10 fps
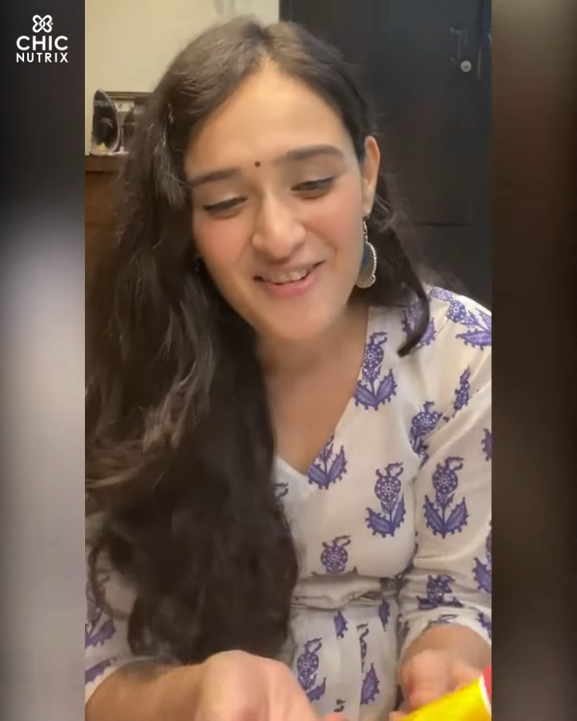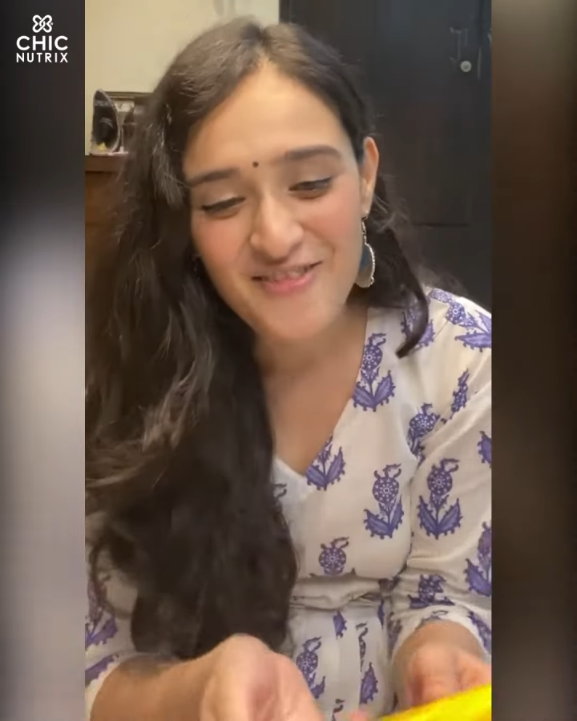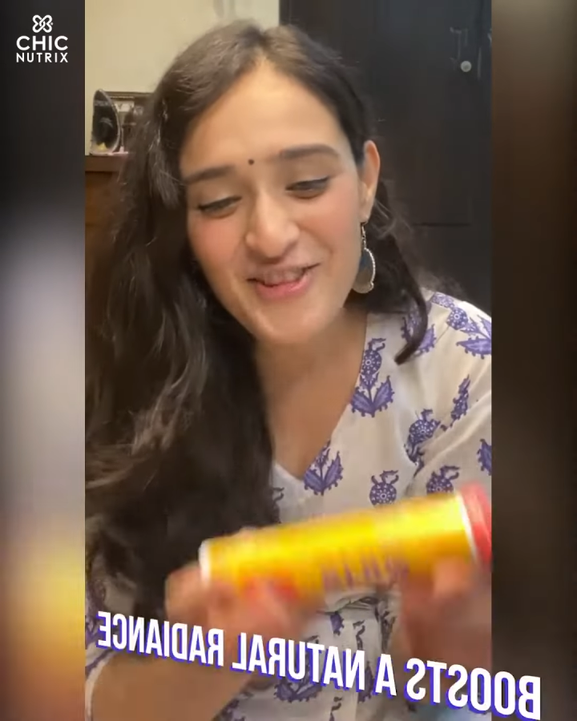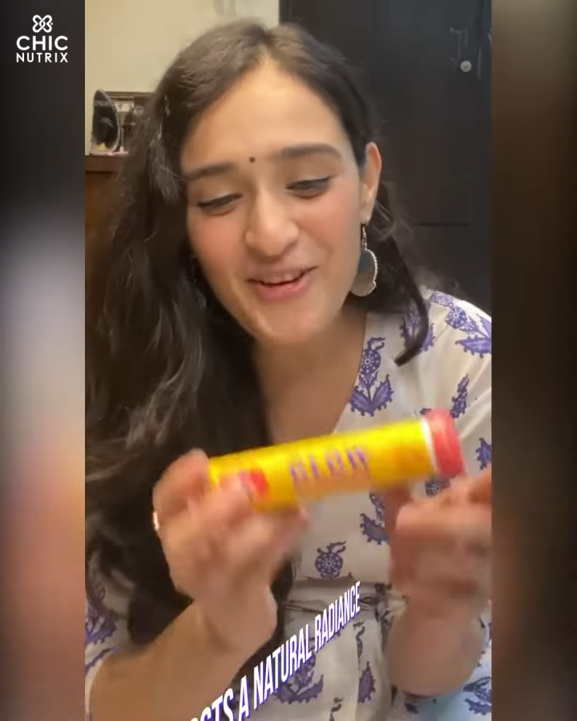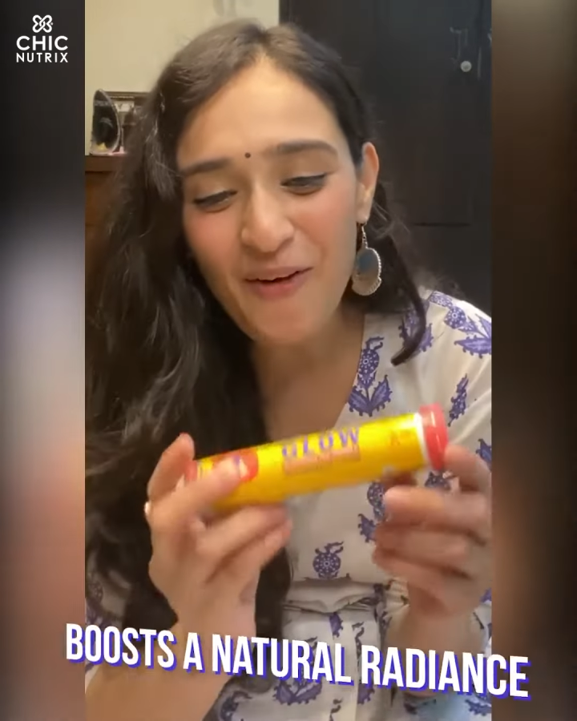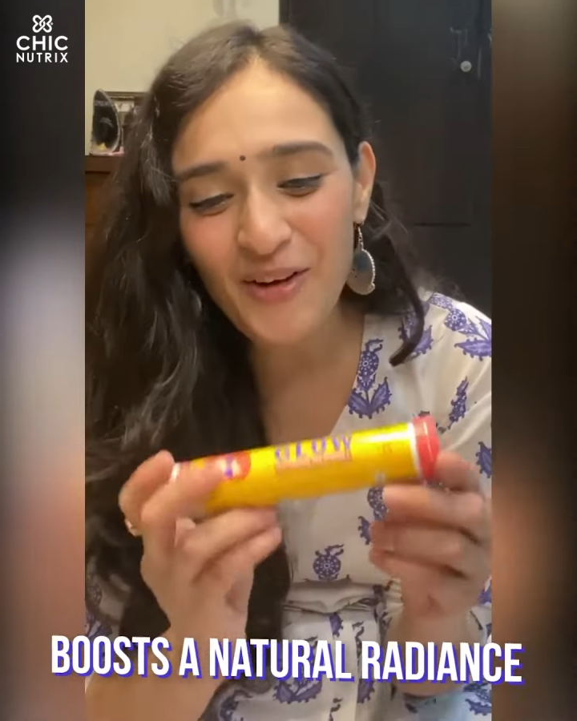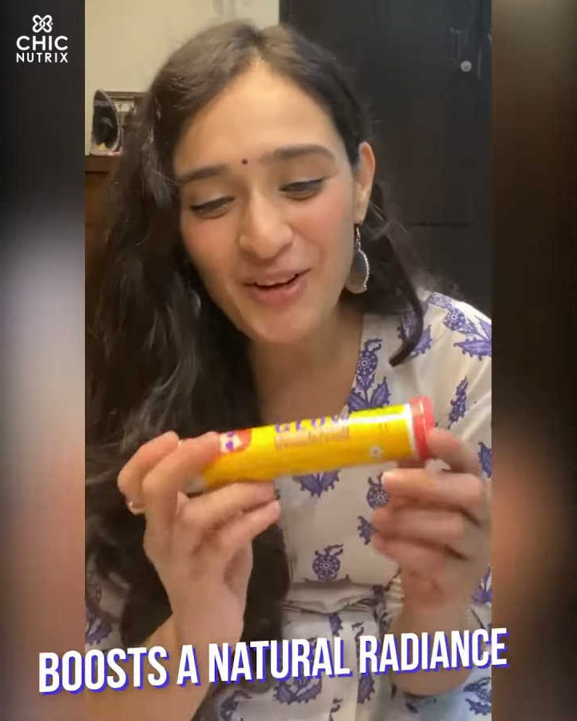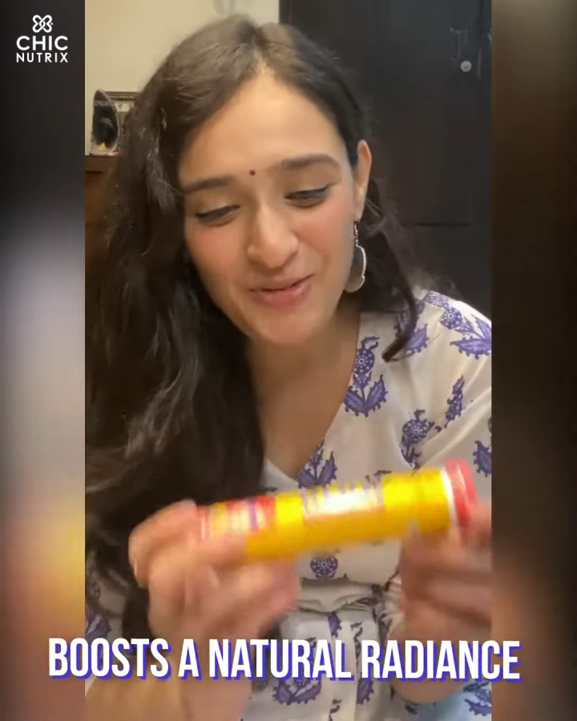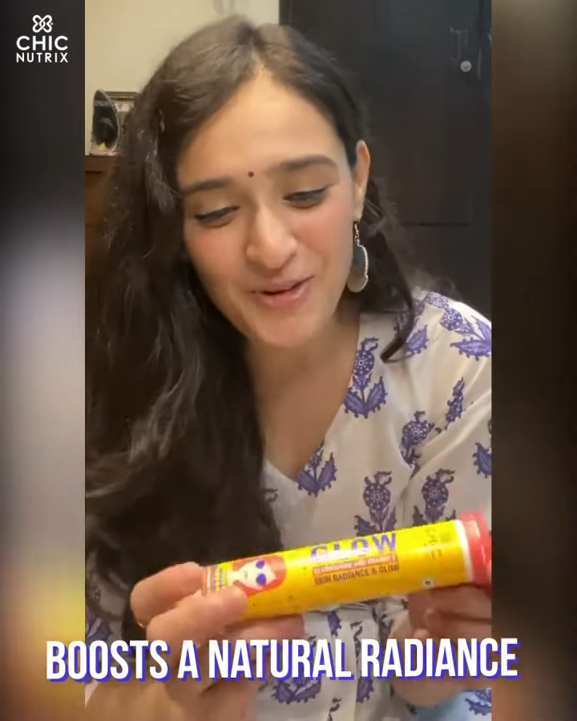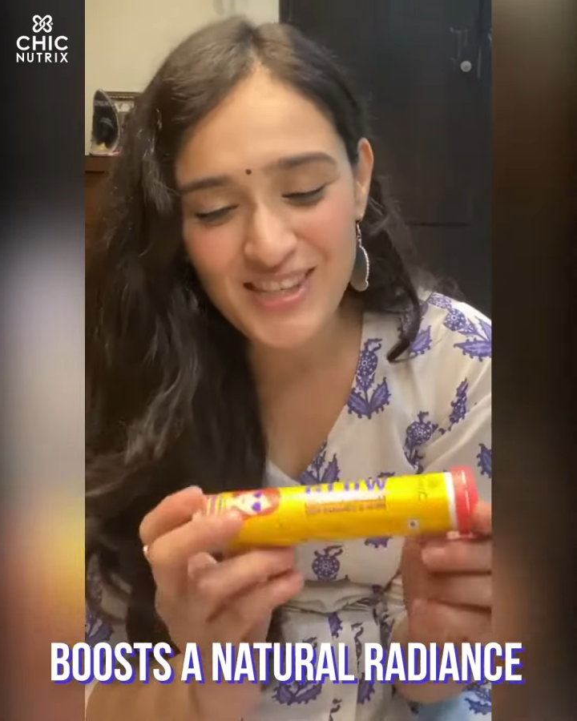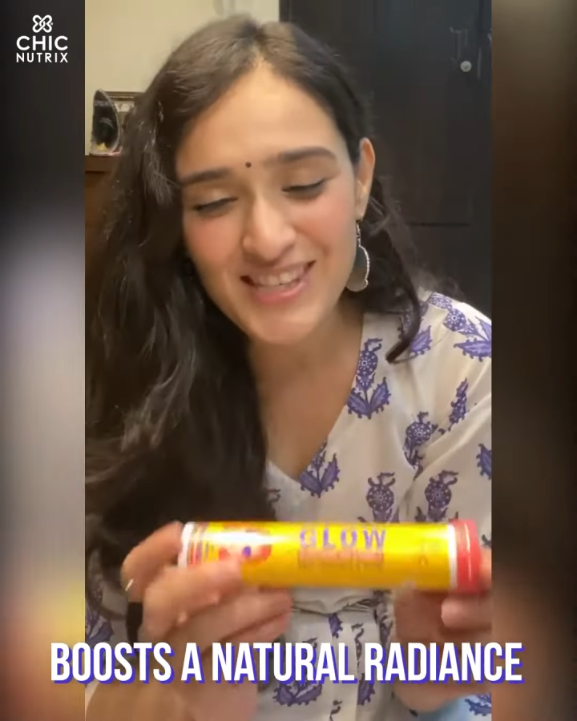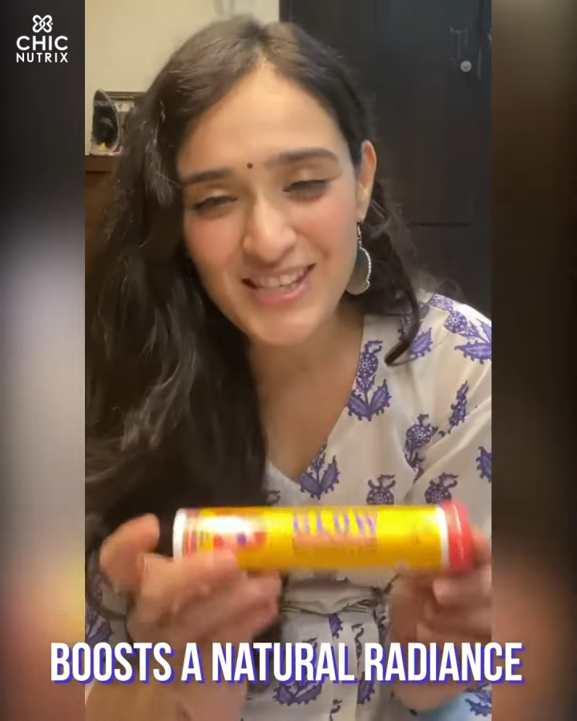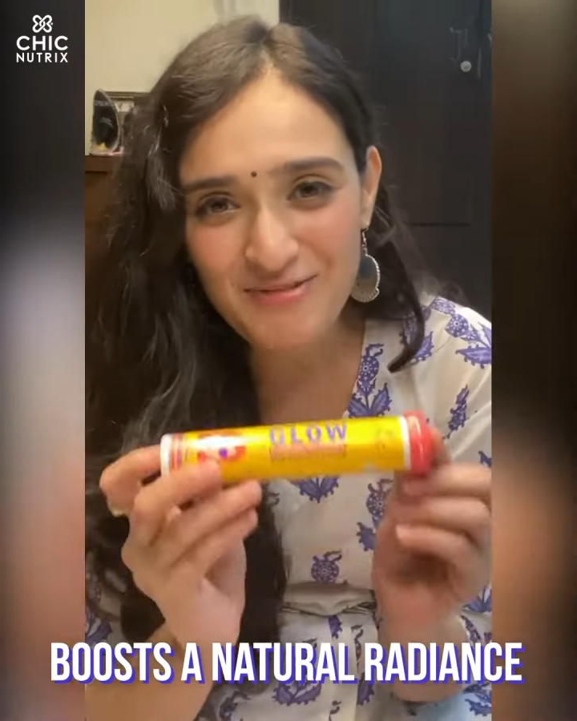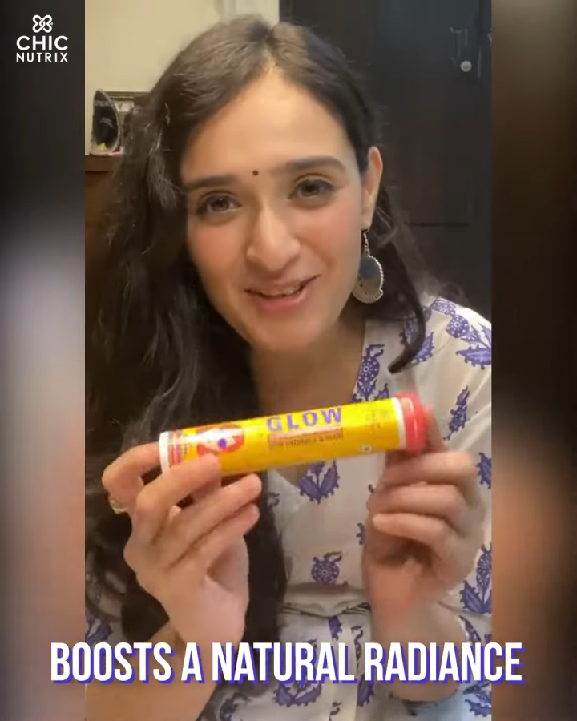We all want some